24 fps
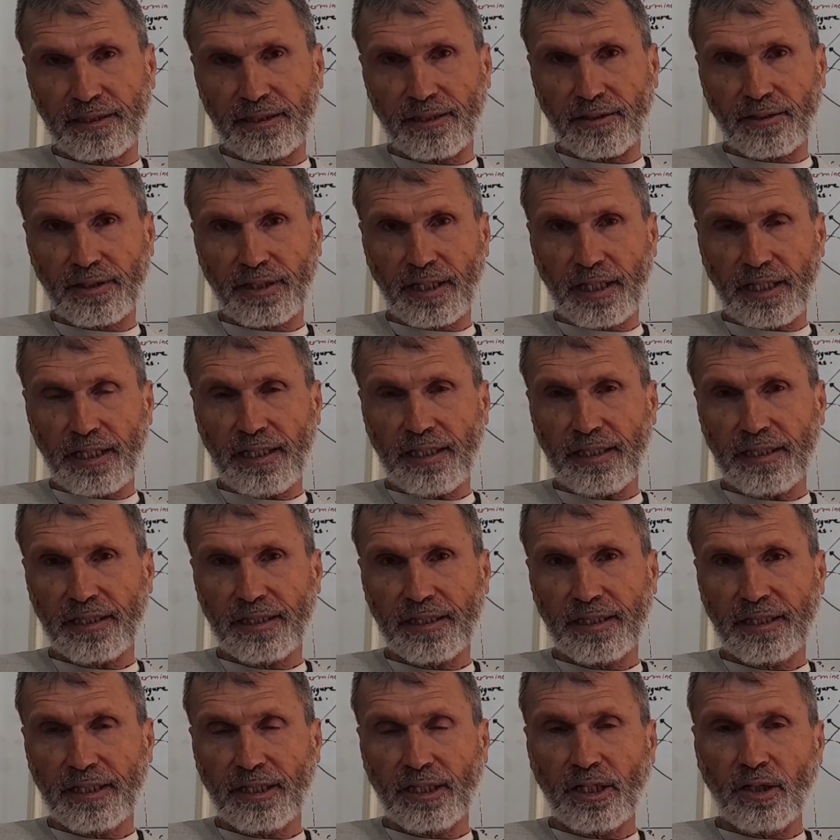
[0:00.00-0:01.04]
Okay?
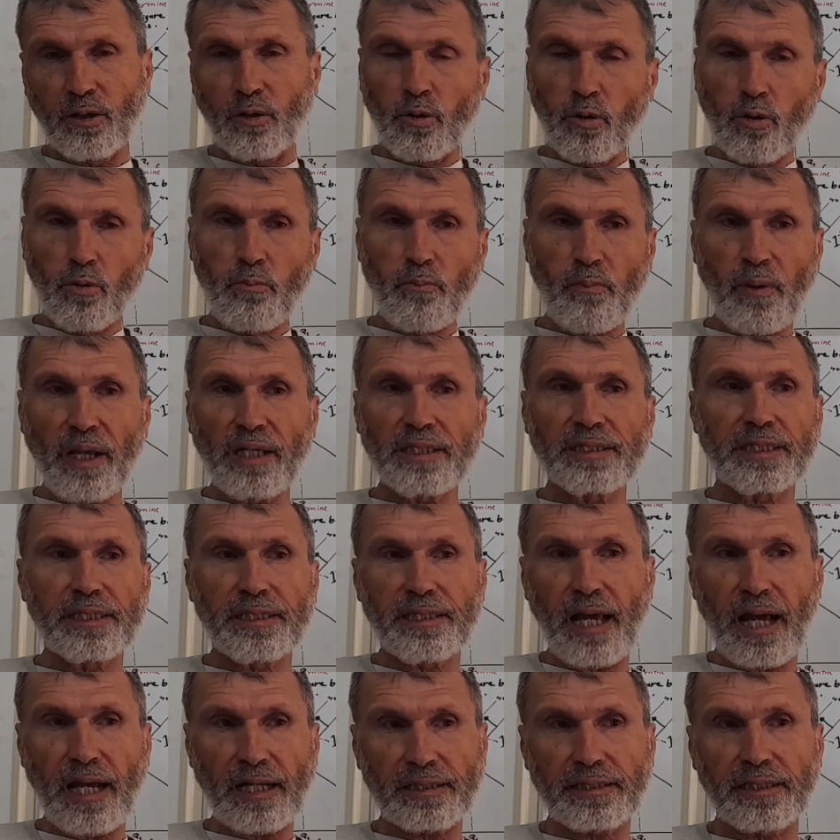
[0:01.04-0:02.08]
Who pays
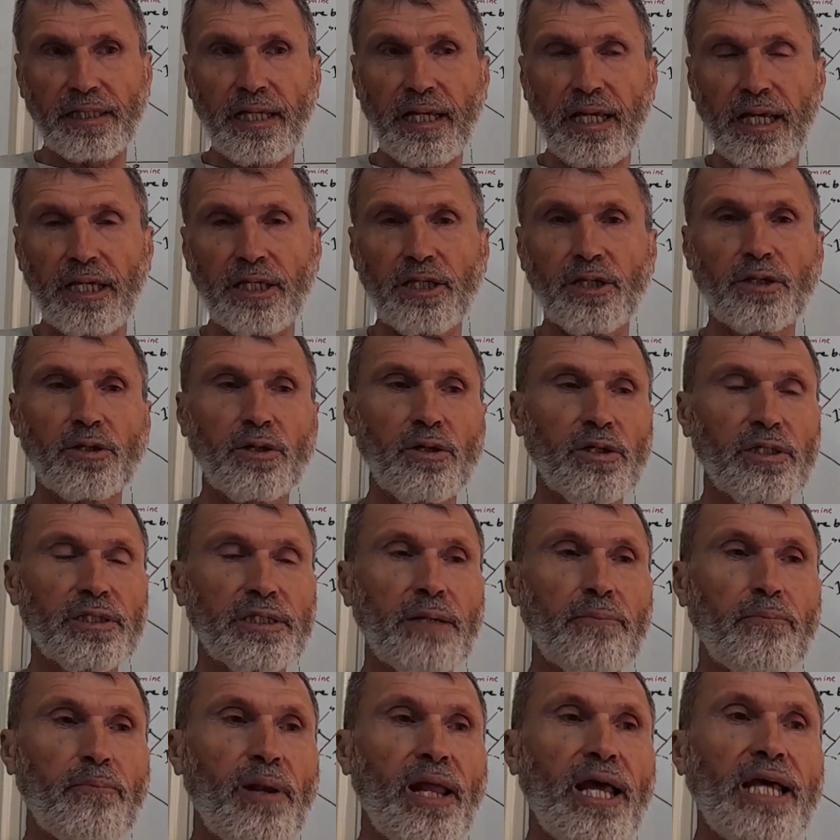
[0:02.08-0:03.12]
the tax?
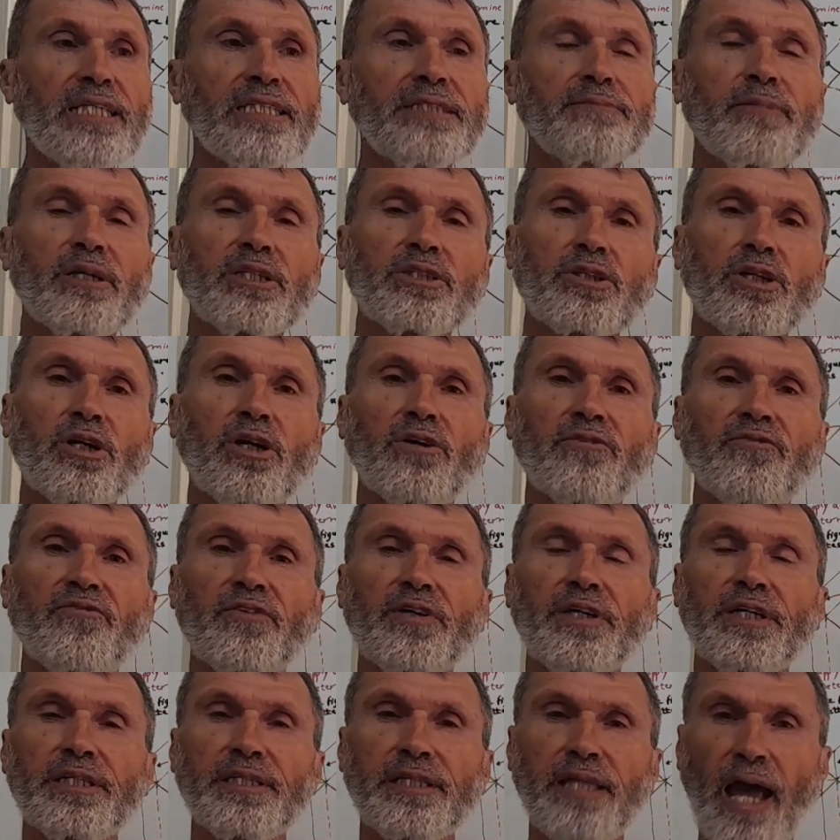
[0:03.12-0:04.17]
The placement of
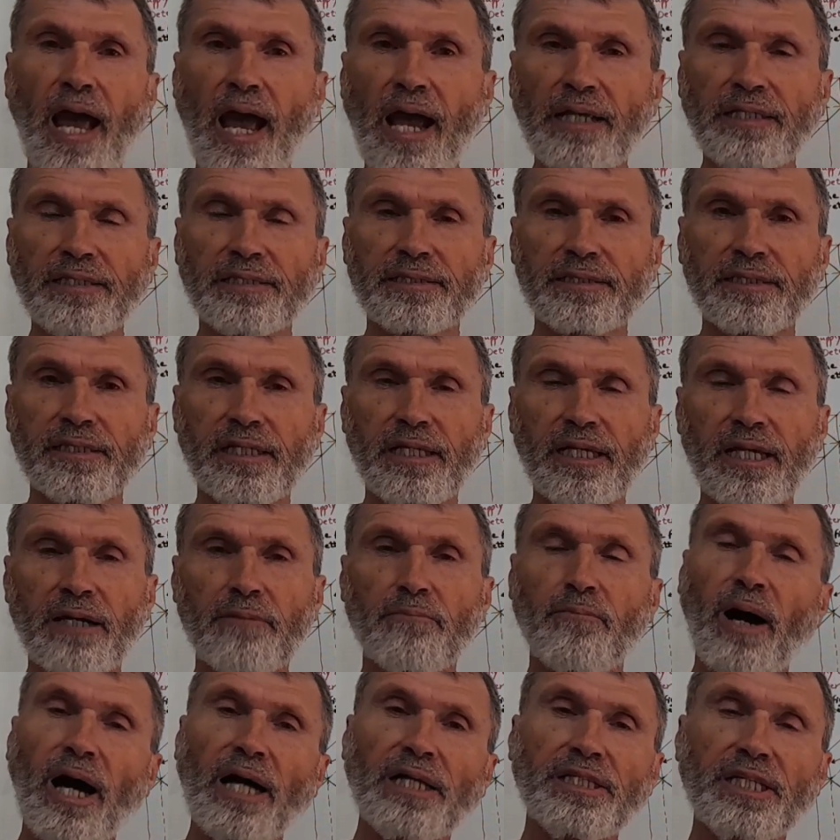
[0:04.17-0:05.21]
a tax
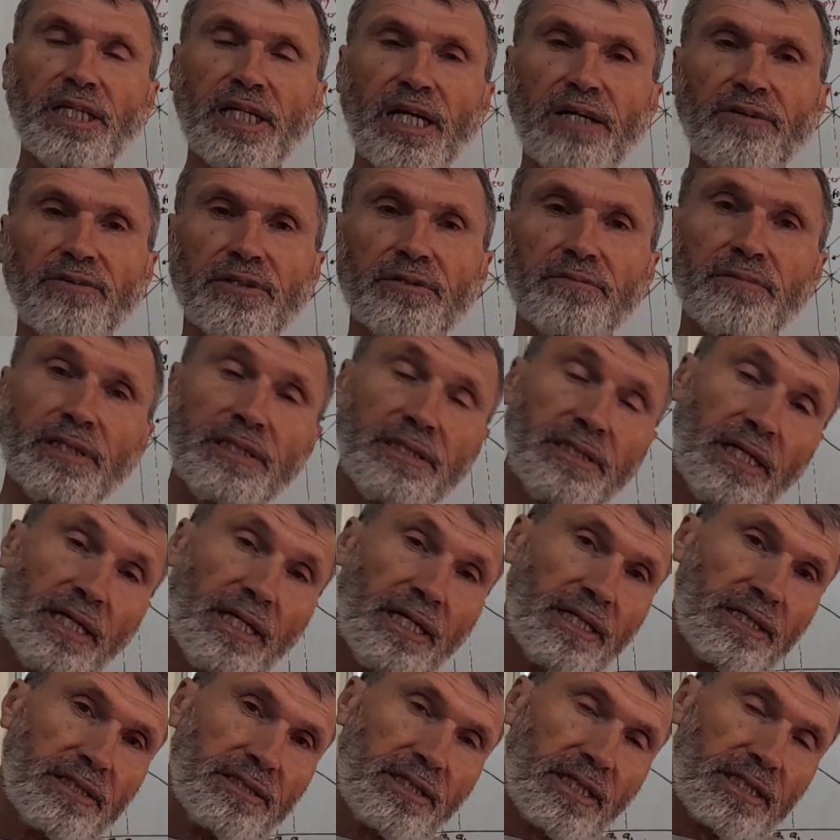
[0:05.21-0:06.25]
by the government
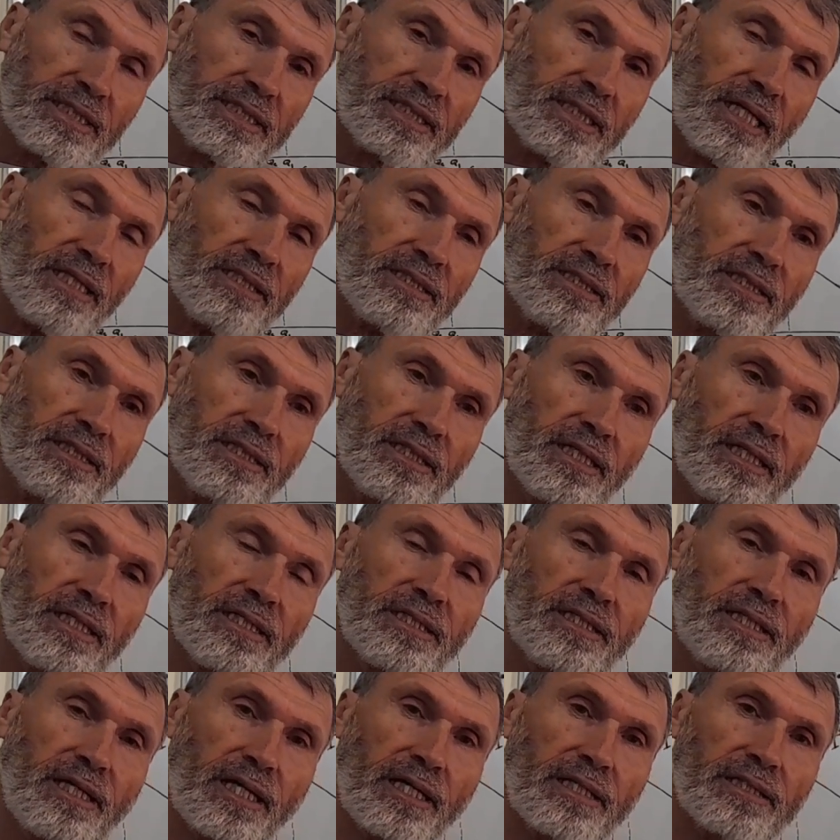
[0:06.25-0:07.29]
does not
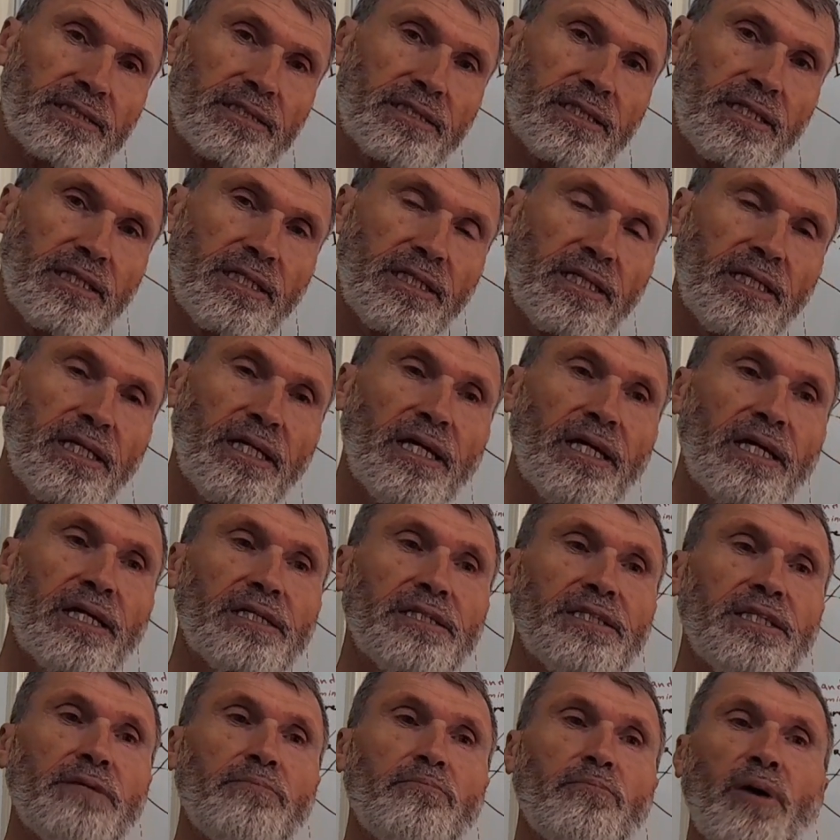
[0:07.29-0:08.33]
guarantee
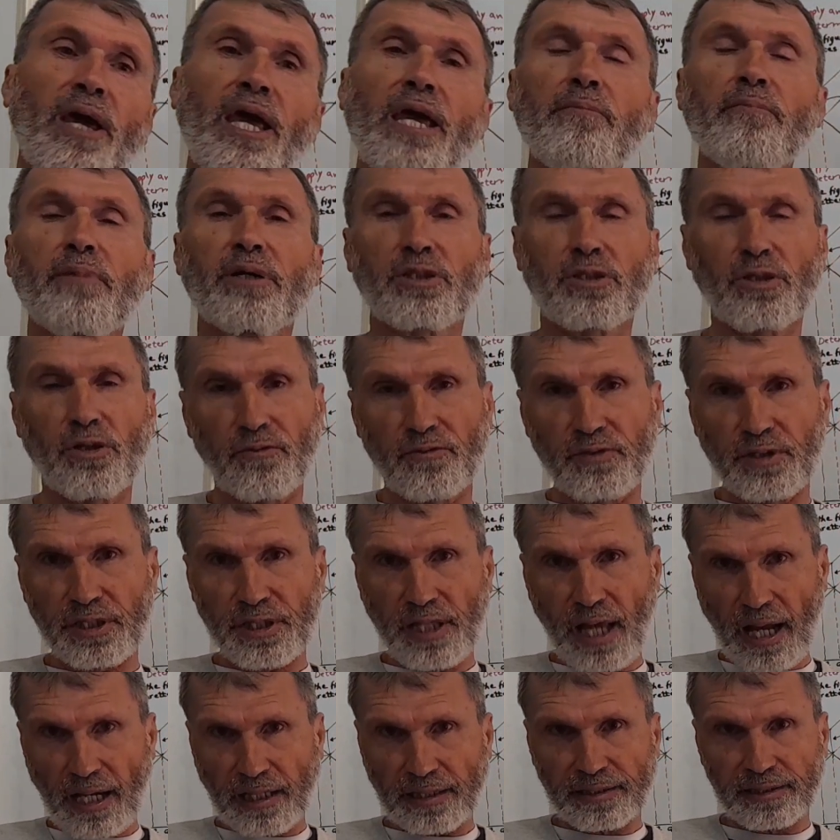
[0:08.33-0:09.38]
the payment of the
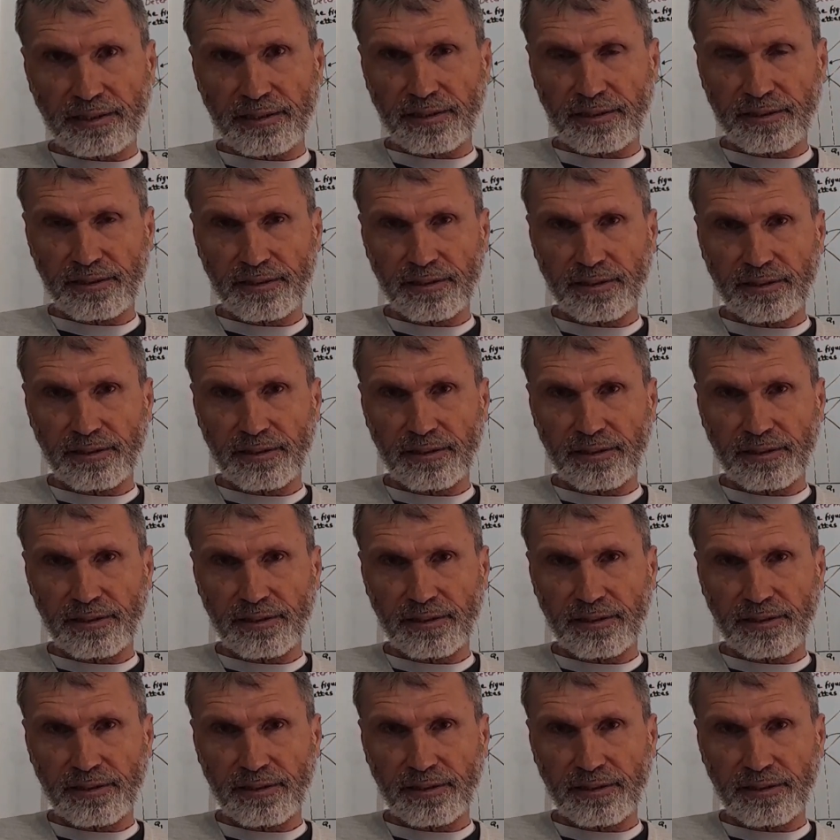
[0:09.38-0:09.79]
tax.